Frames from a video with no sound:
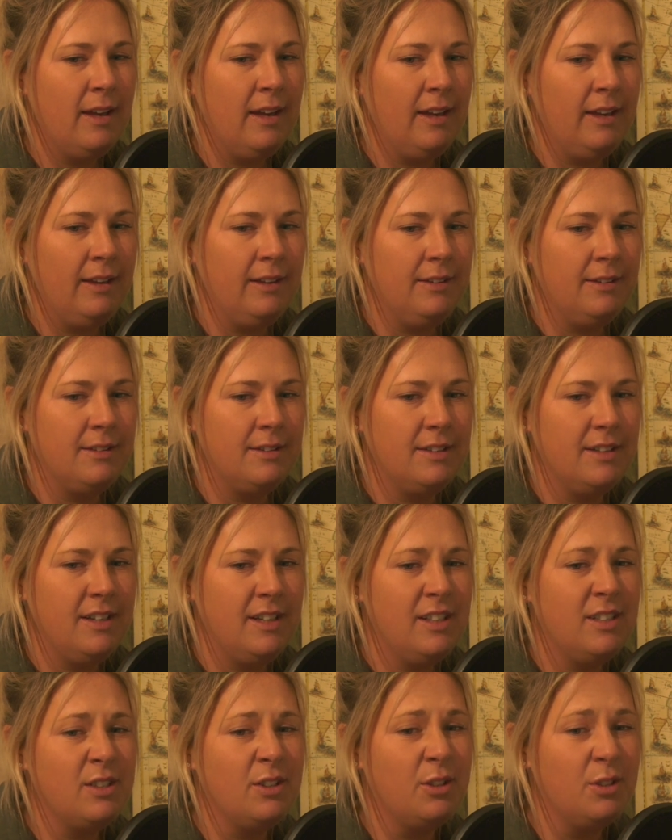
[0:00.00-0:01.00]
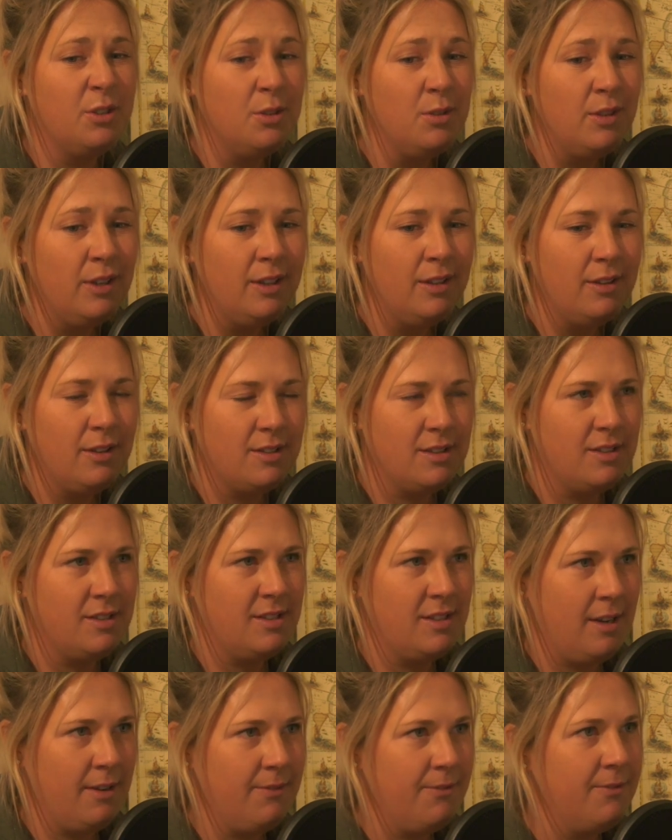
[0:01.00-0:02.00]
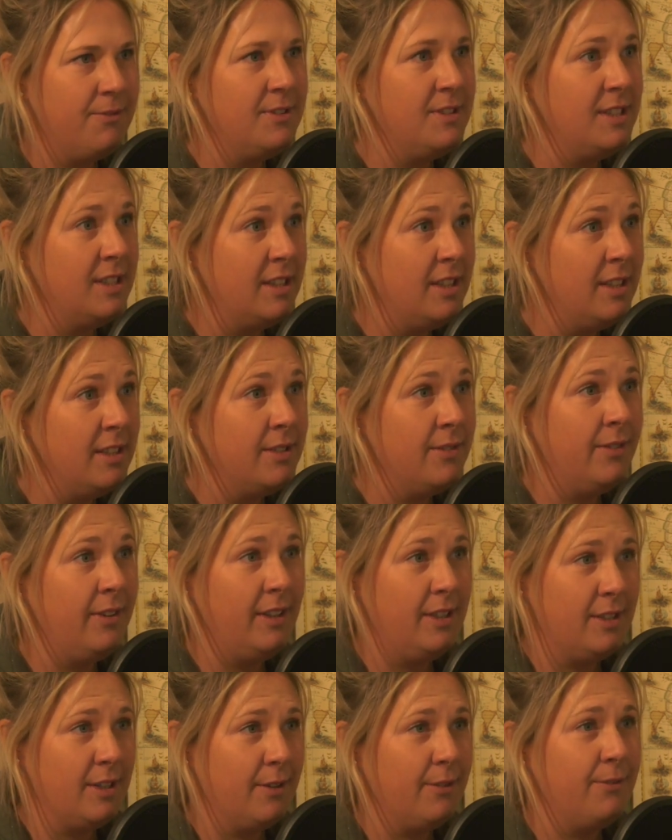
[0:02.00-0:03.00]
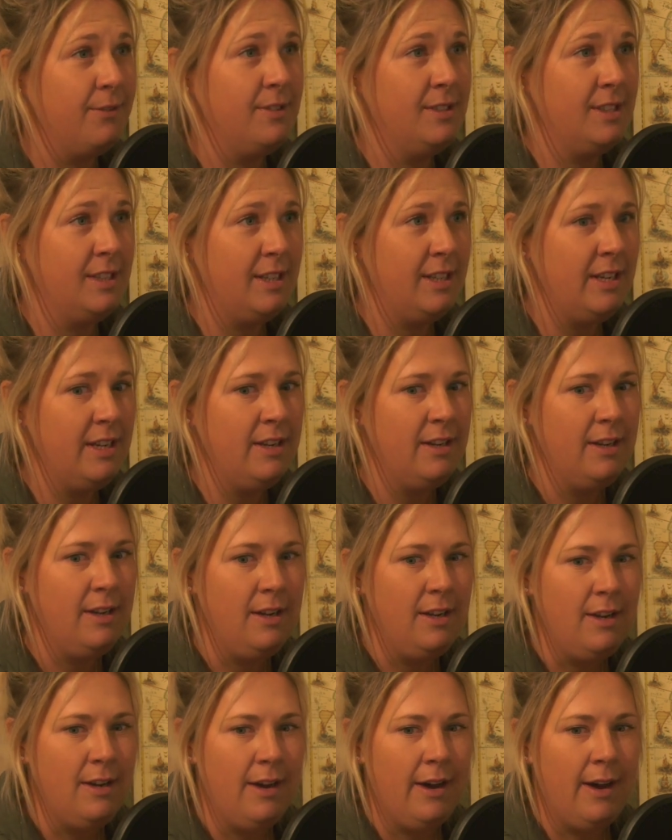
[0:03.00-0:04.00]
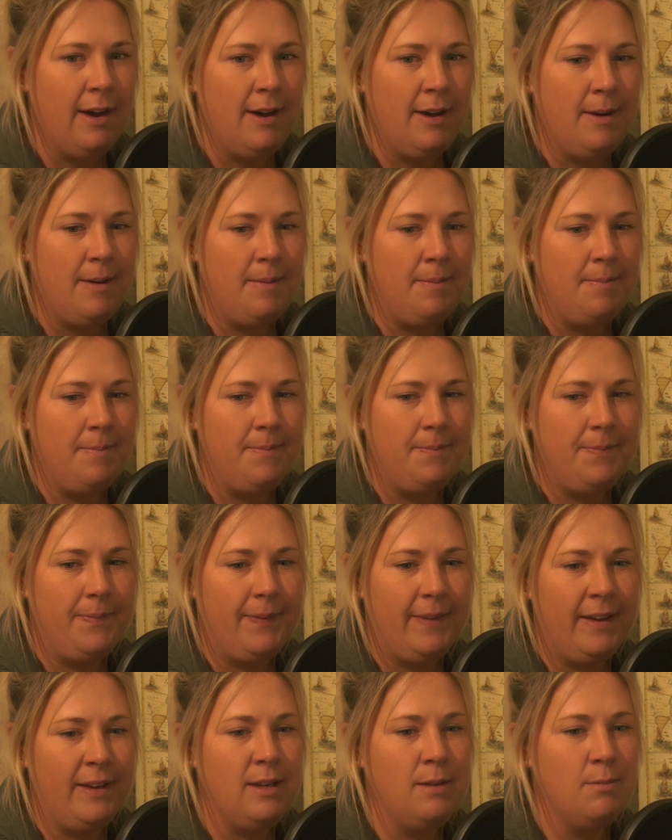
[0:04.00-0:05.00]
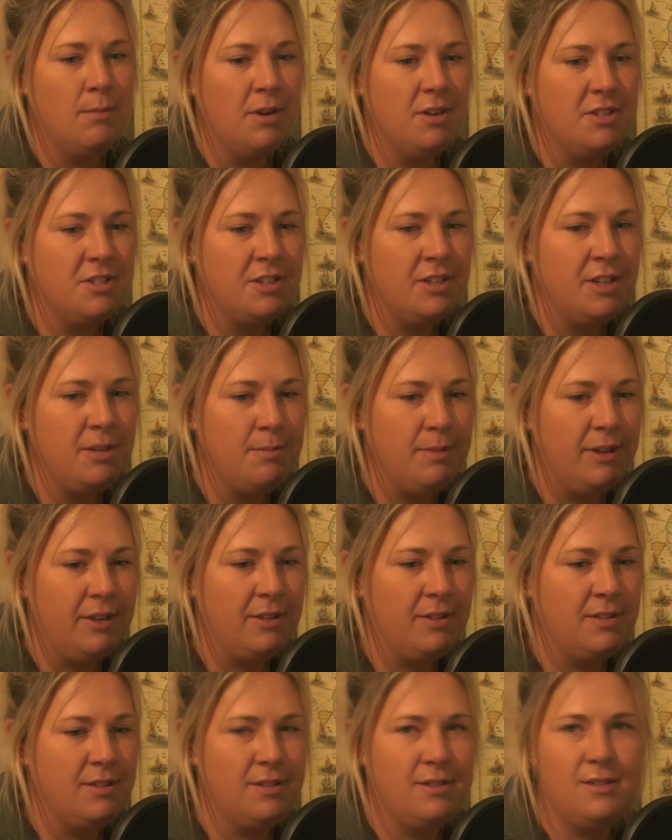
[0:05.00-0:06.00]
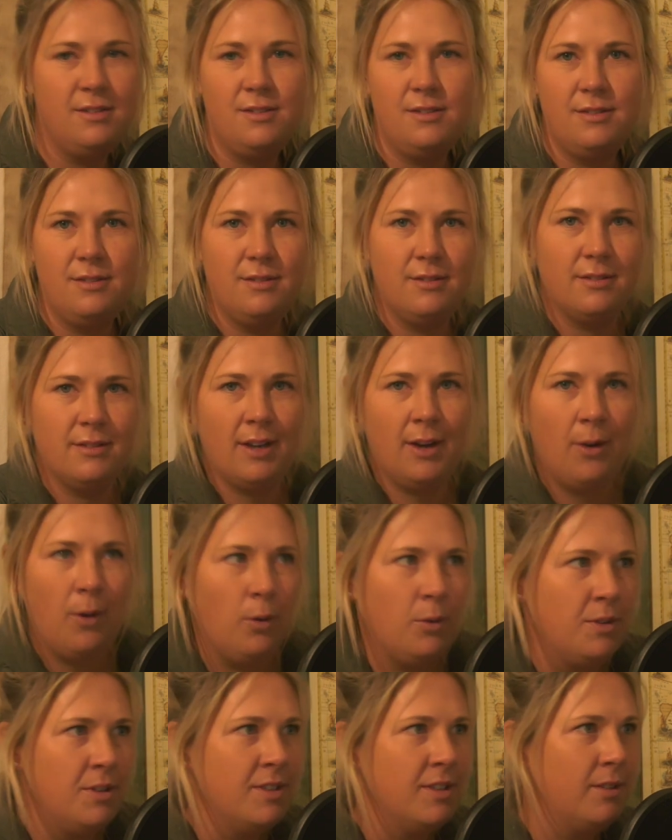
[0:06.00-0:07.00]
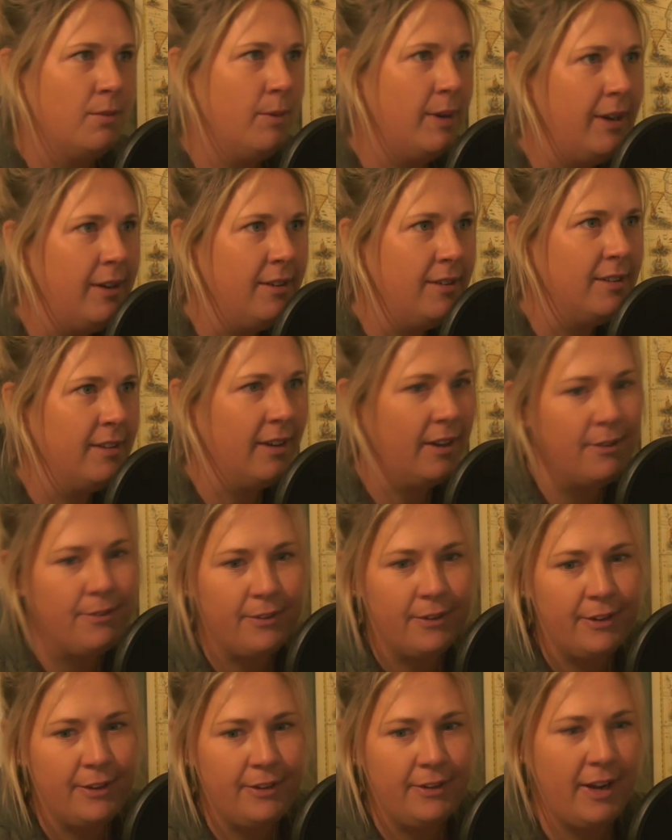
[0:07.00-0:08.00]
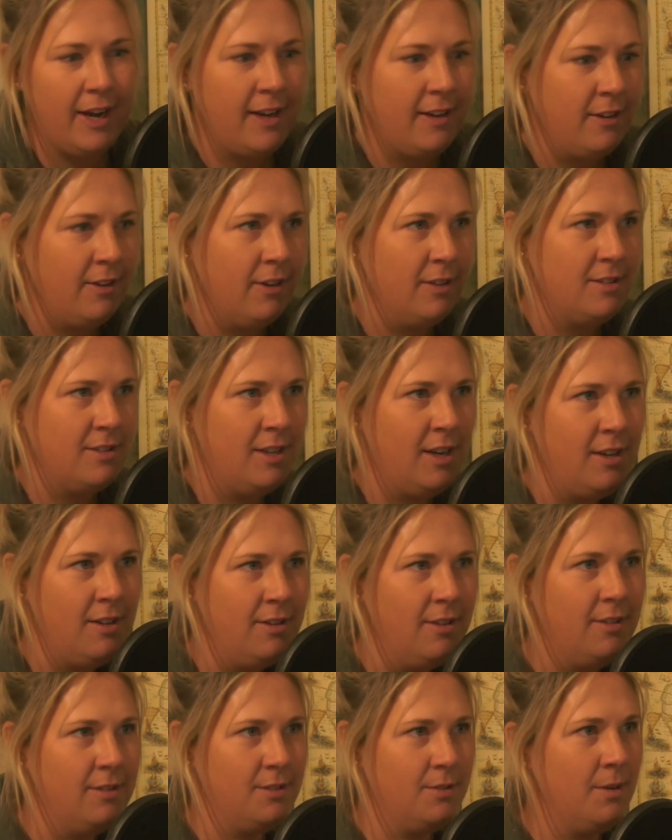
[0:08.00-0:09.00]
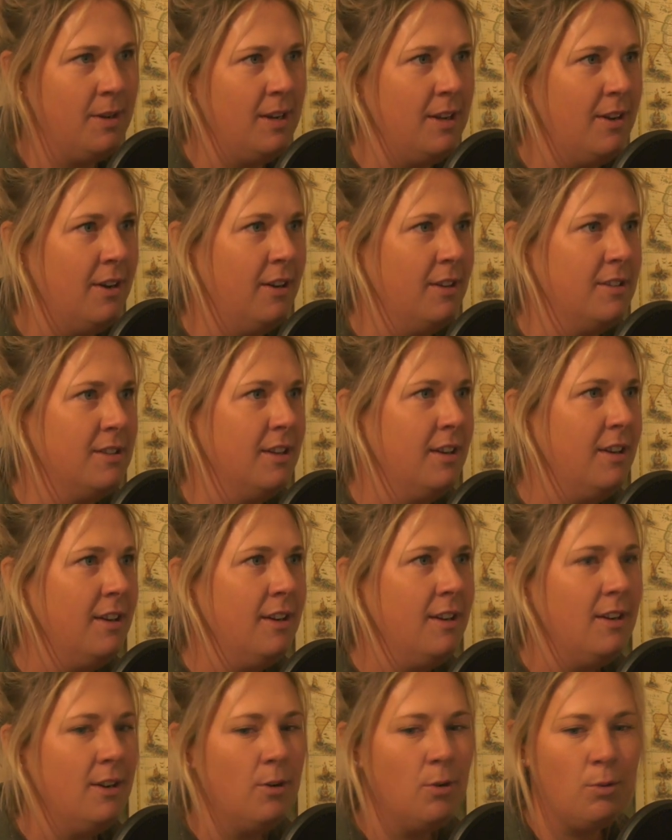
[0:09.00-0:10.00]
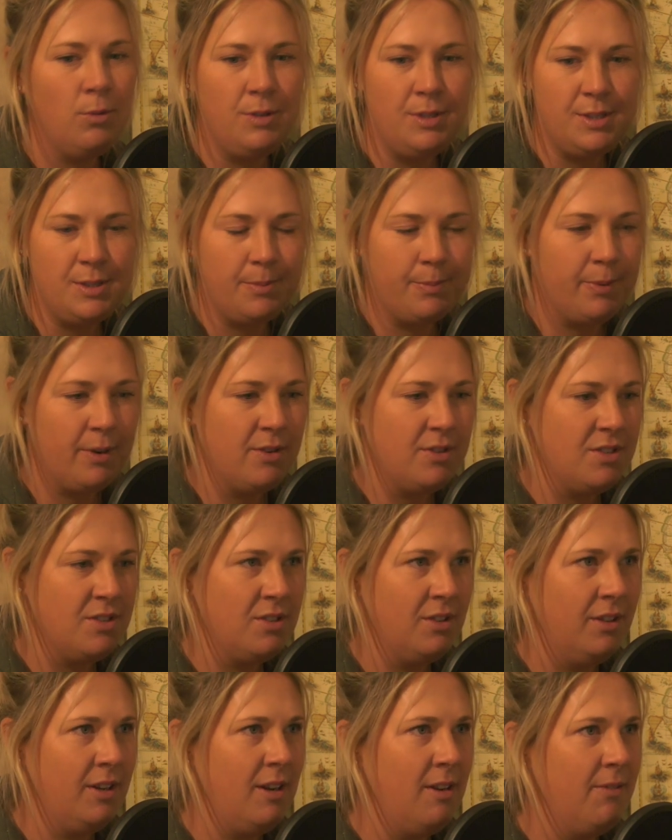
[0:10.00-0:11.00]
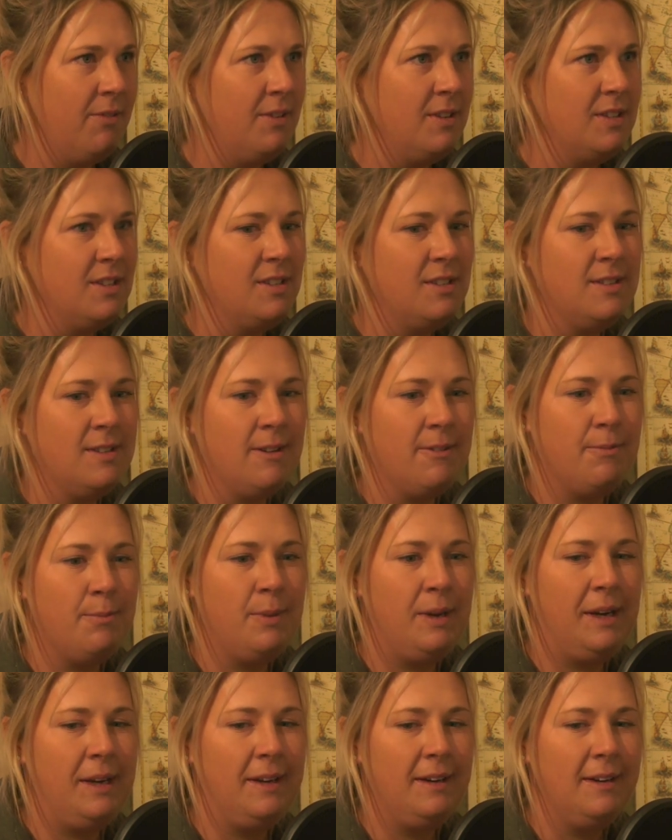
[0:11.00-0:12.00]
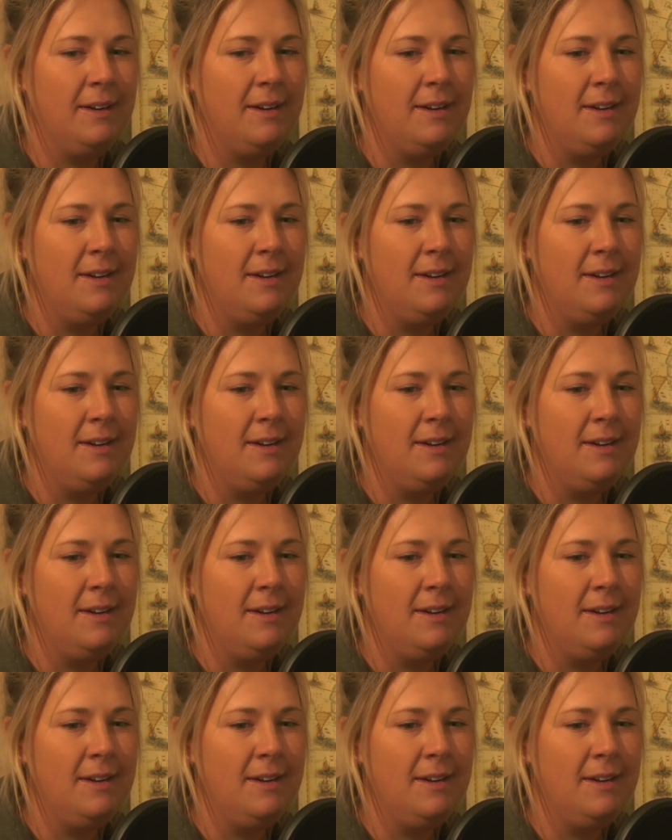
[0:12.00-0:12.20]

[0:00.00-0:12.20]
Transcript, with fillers: and it's grueling because it's tough physically it's very tough physically um, and emotionally because how old is it where is it? how far are you 8 yards 10 yards 20 yards all these approaches on elephants and stuff but